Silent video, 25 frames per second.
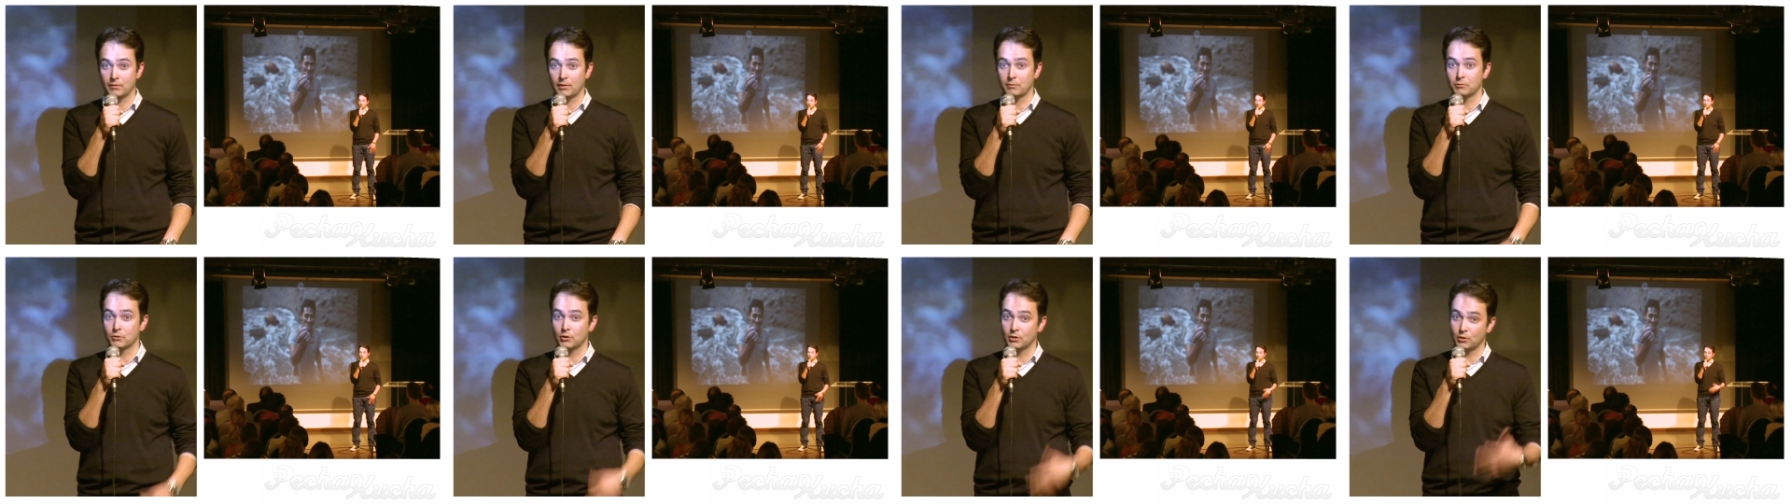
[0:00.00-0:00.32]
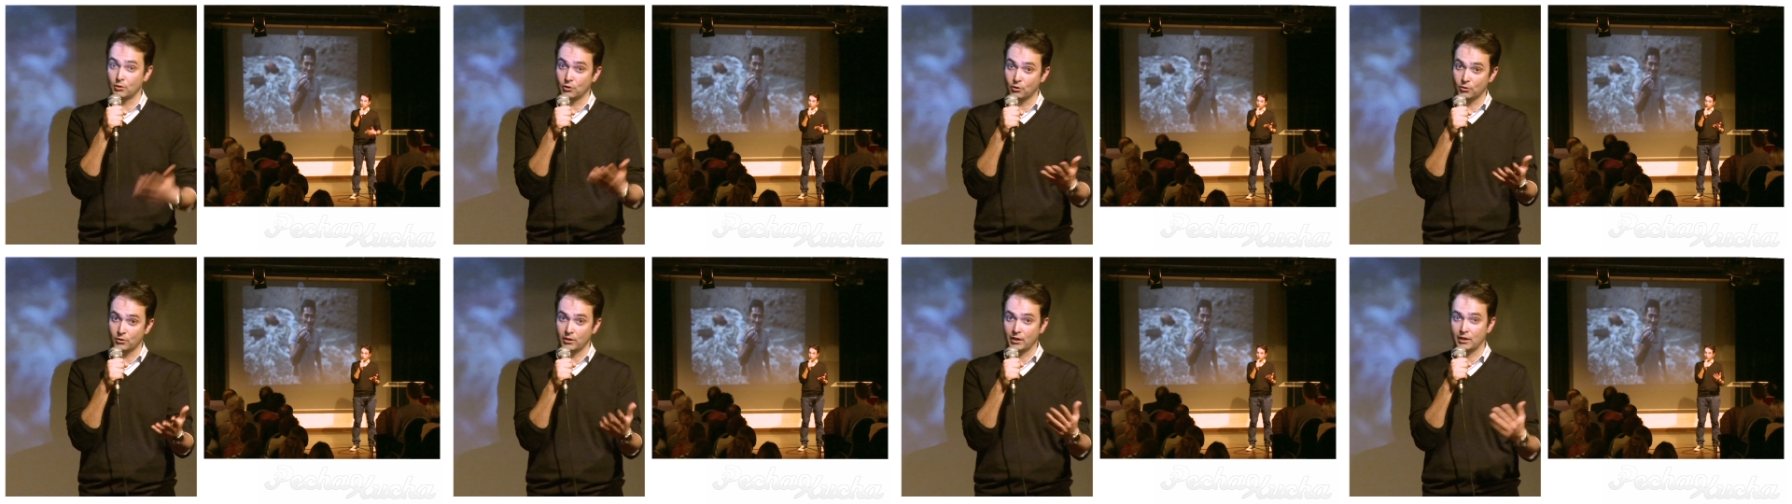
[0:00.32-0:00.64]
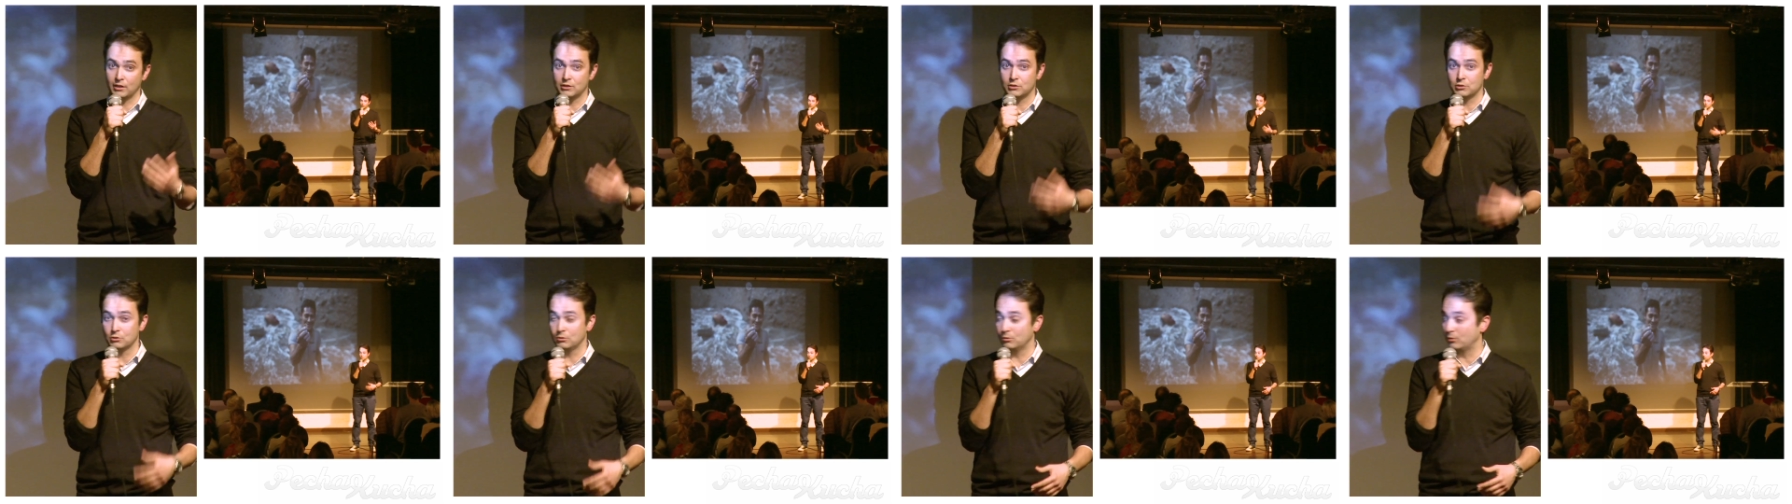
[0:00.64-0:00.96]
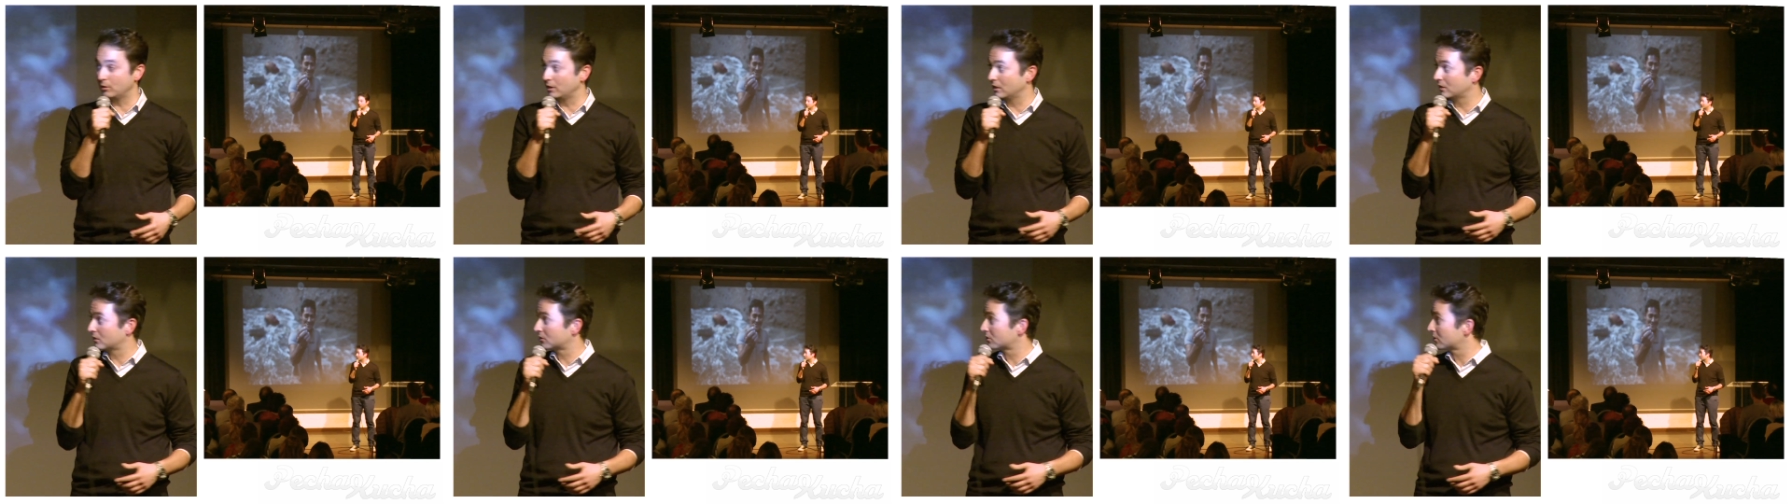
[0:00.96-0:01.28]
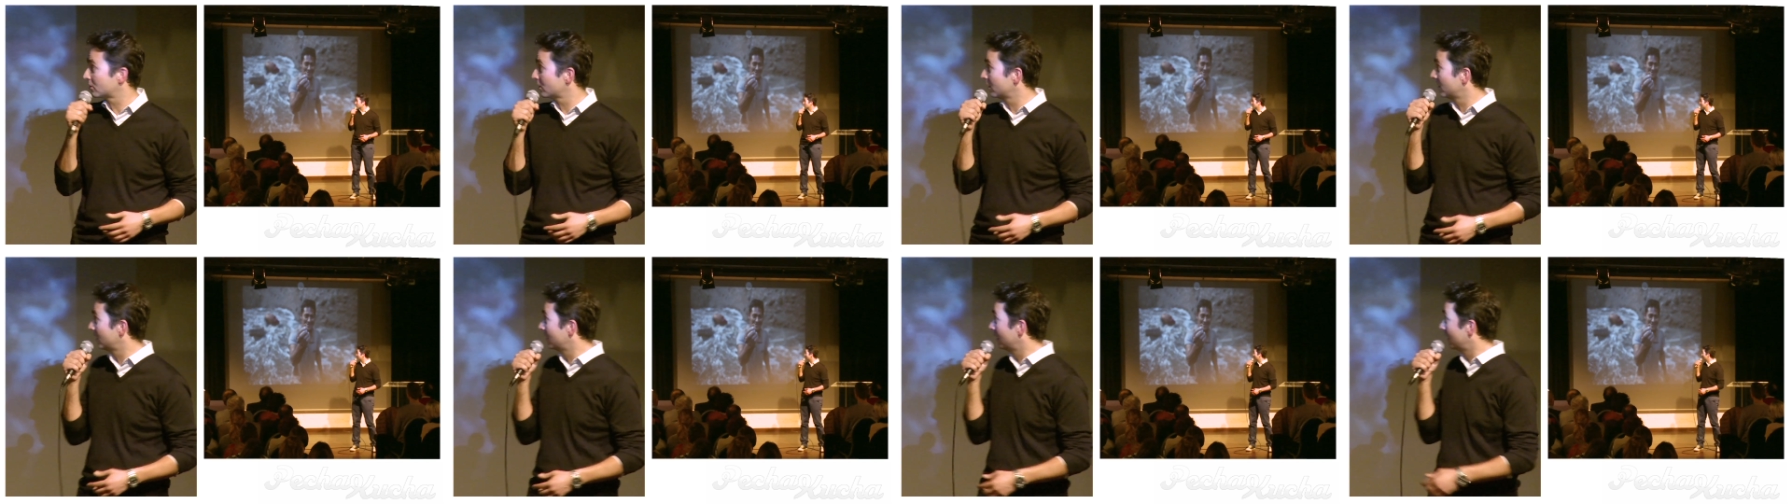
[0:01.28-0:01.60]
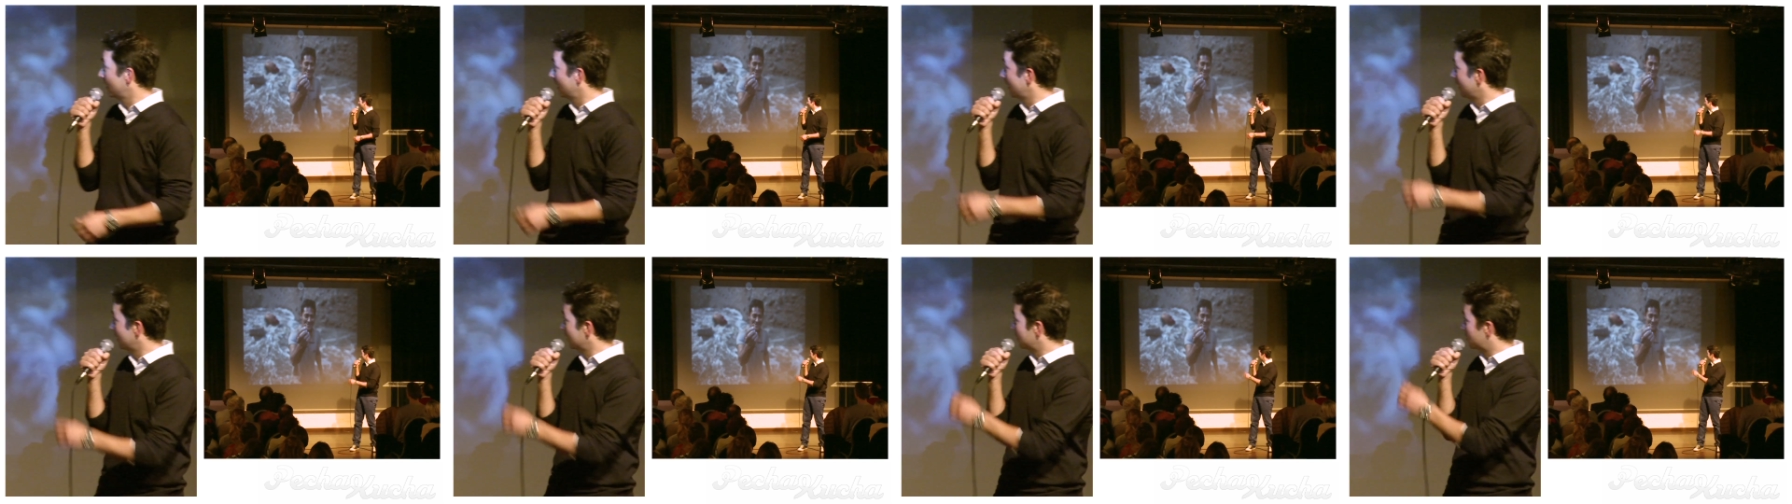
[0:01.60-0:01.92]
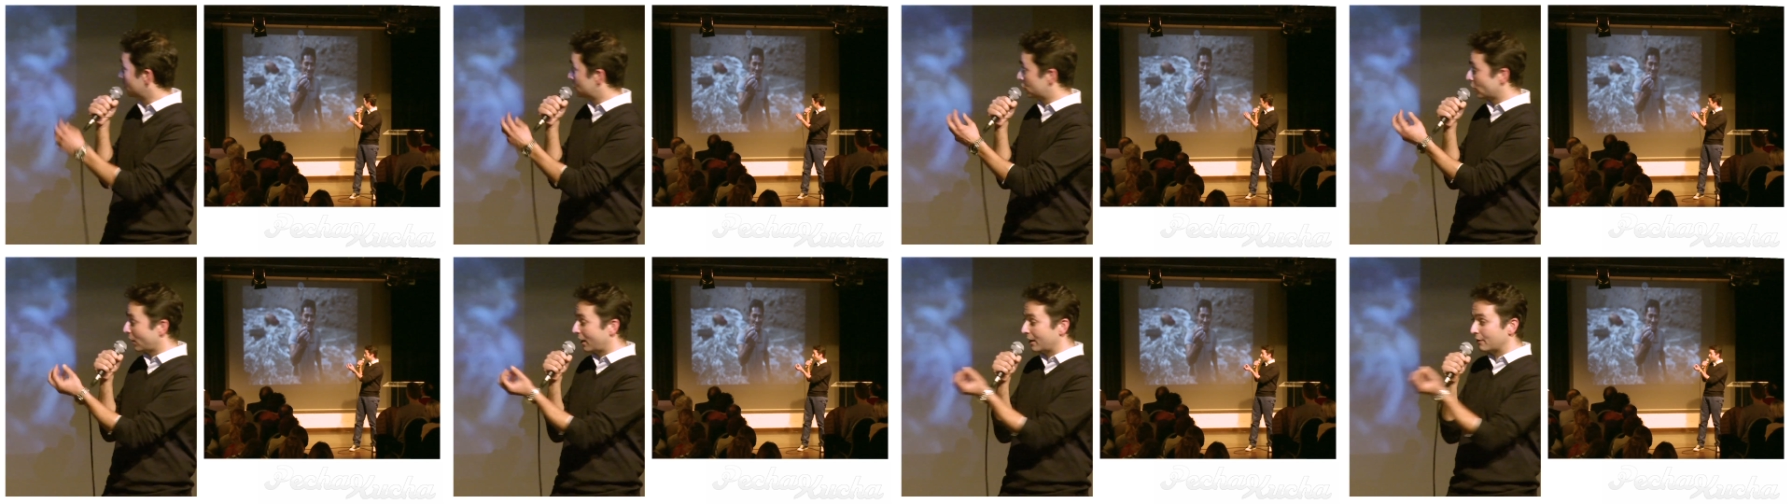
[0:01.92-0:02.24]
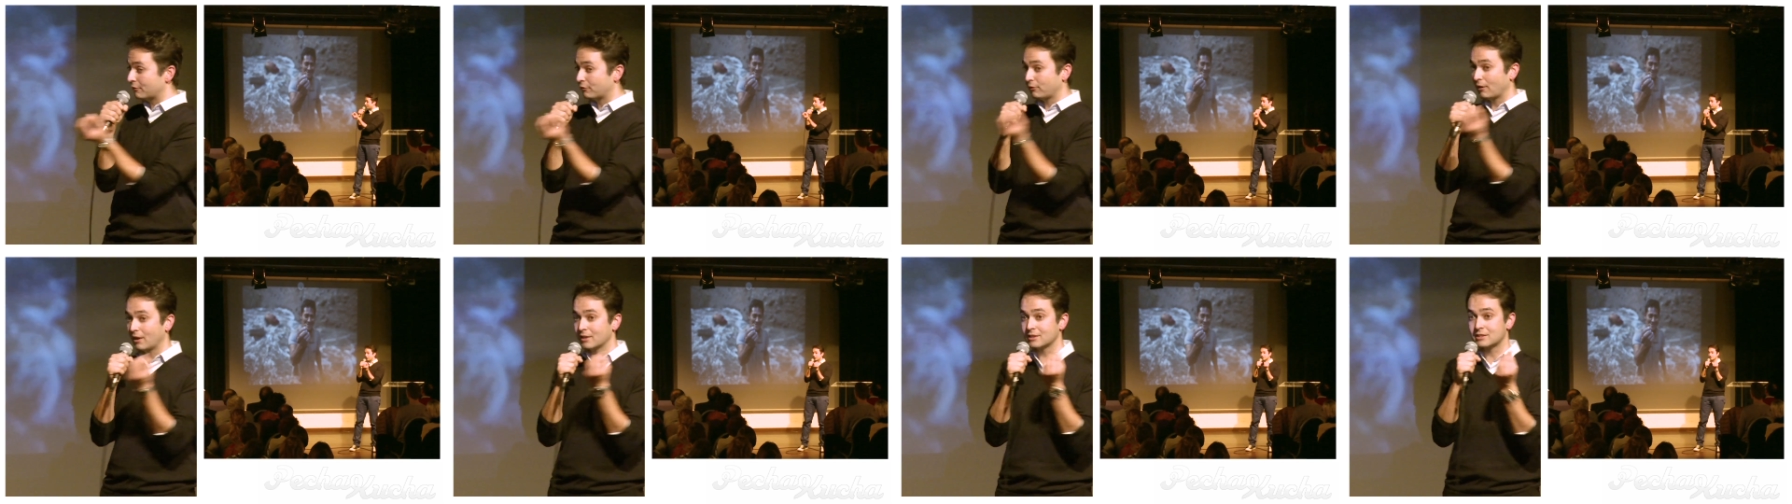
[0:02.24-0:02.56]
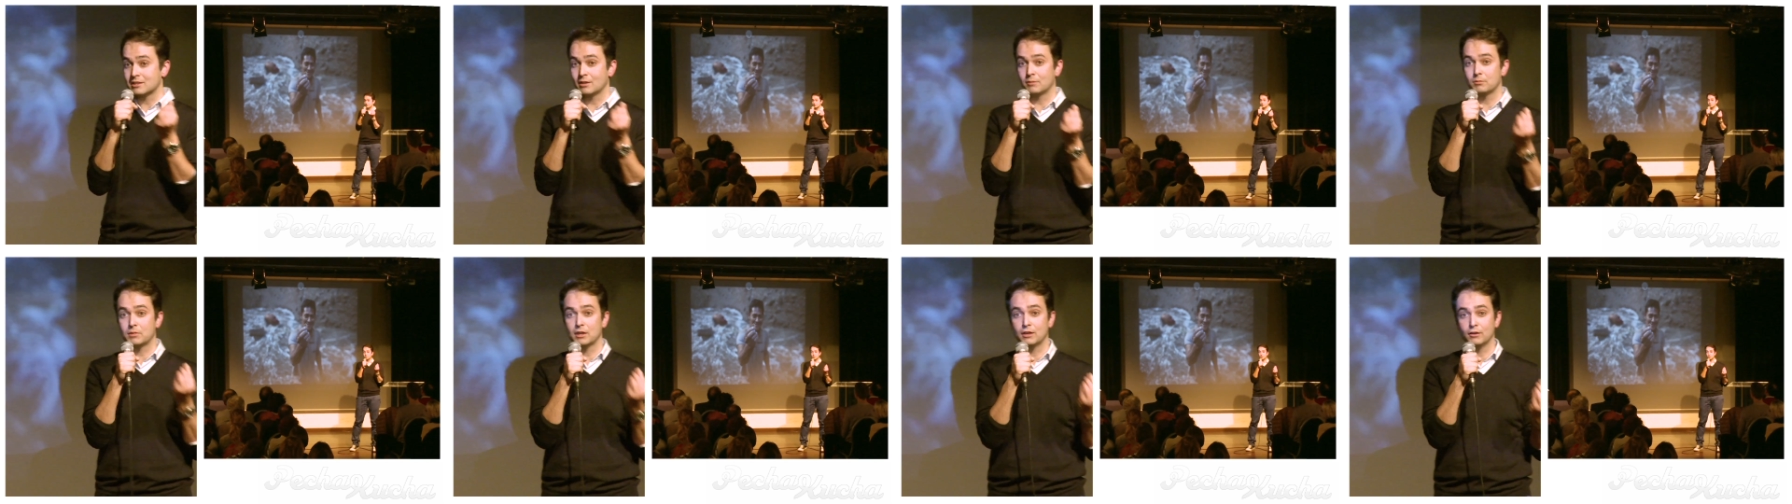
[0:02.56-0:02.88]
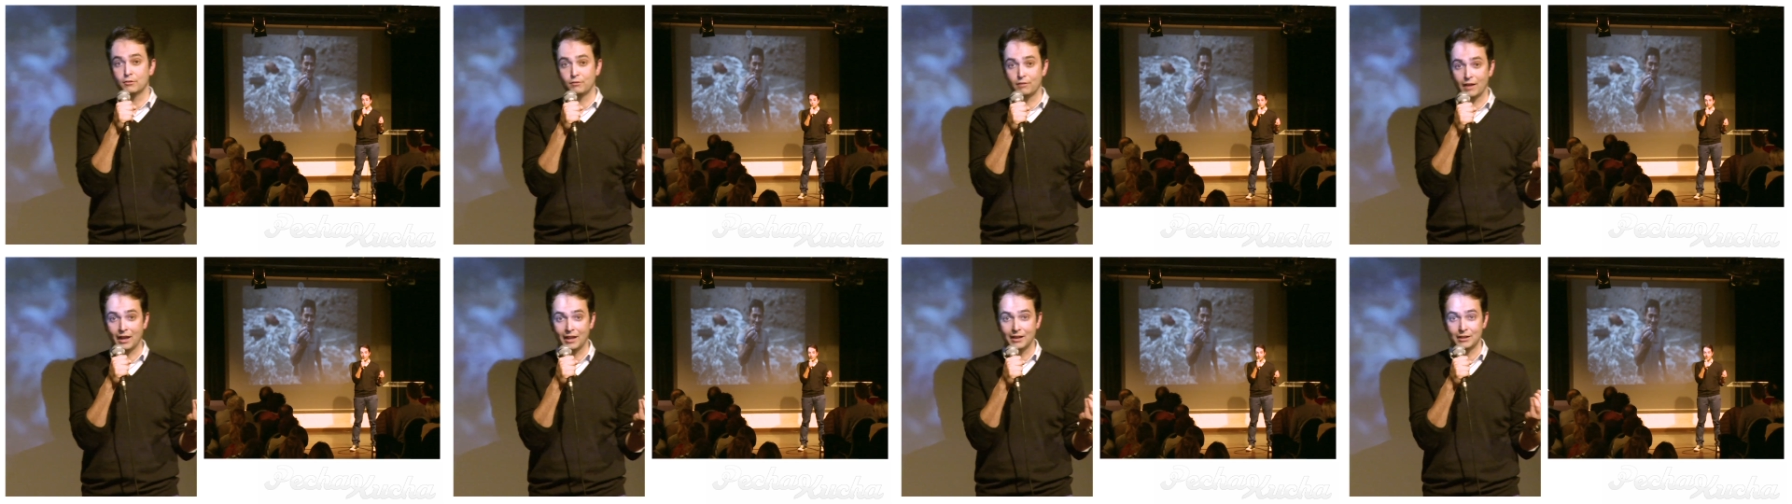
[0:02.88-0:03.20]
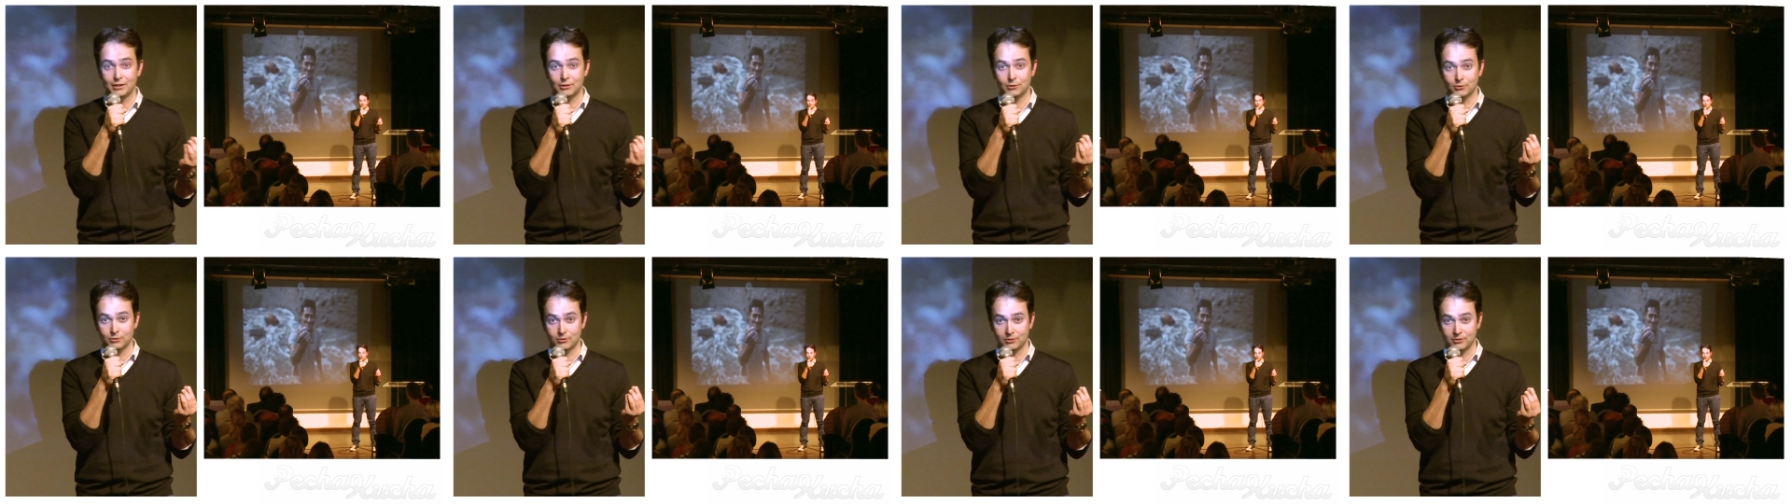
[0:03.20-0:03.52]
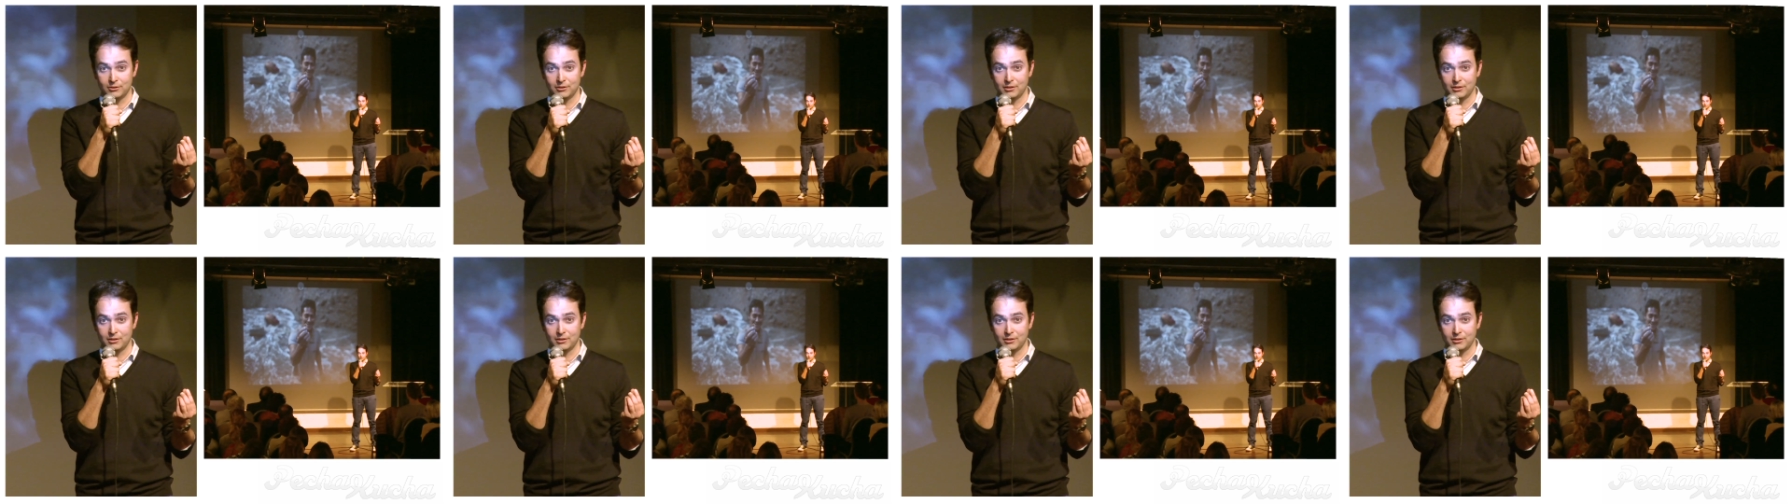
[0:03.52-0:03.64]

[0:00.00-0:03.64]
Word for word: I'm gonna go there in two weeks, to try and find something of value.